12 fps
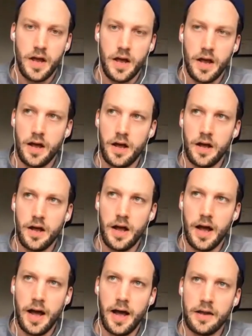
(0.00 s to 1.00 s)
uh,
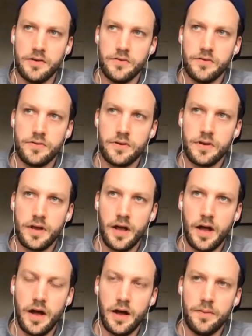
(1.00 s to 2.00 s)
and
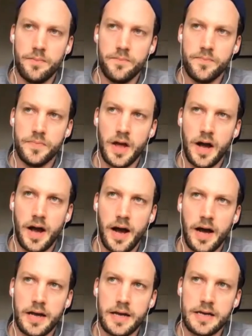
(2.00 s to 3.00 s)
um,
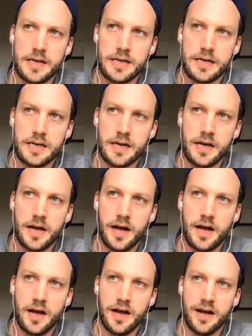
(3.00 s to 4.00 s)
I,
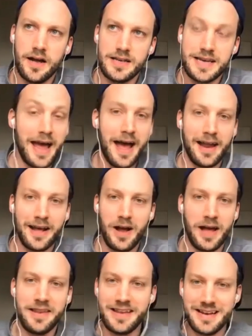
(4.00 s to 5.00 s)
uh, yeah, and, I,
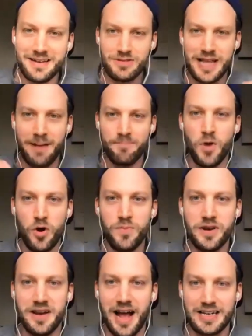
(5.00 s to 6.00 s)
and, and it was that
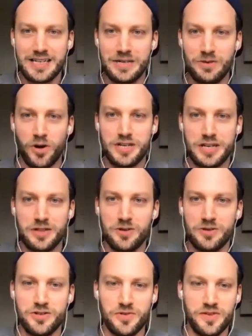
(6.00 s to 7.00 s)
moment actually watching
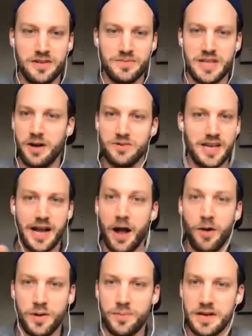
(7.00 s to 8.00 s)
those two films that I was like, I
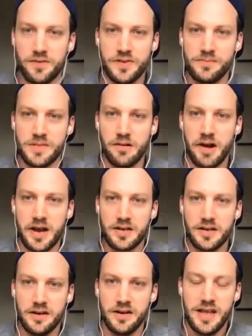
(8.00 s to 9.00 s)
want to be a film
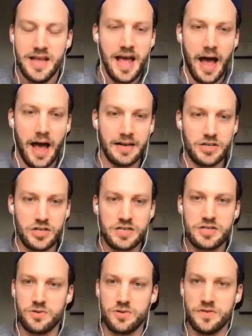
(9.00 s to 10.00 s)
director. And it
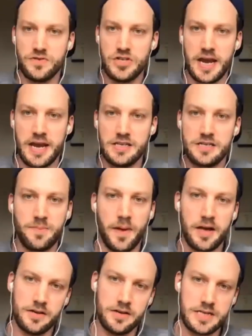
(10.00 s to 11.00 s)
just sort of changed
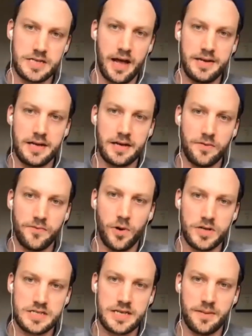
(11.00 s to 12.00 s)
my understanding of
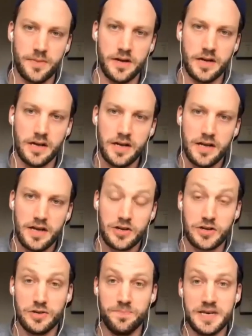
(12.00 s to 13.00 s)
what cinema
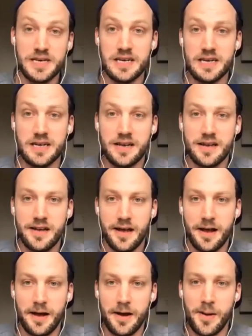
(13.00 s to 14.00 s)
could be.
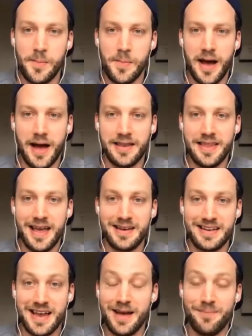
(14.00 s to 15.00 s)
Um, and then,
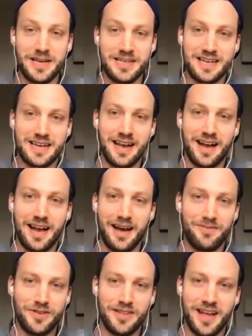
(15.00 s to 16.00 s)
yeah, basically I,
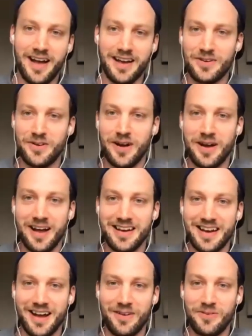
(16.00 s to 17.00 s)
after that, you know,
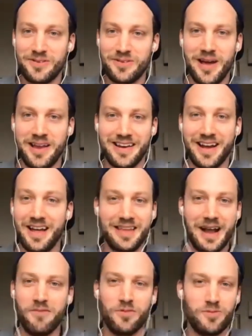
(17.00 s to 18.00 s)
I, I, went, yeah, I
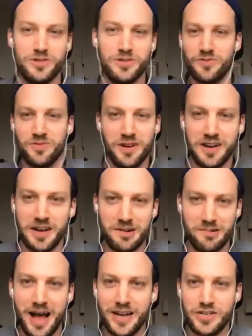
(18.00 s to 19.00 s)
think everyone was looking at
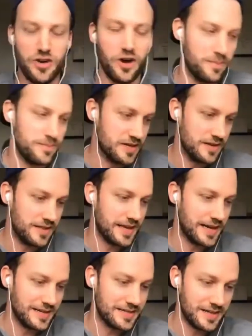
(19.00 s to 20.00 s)
grad jobs and
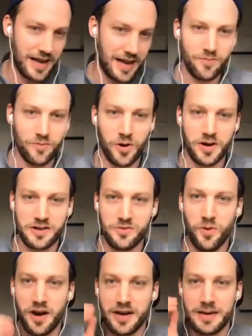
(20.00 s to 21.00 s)
things and kind of going to
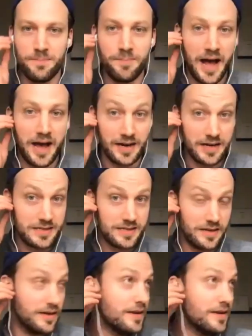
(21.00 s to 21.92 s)
work in banks and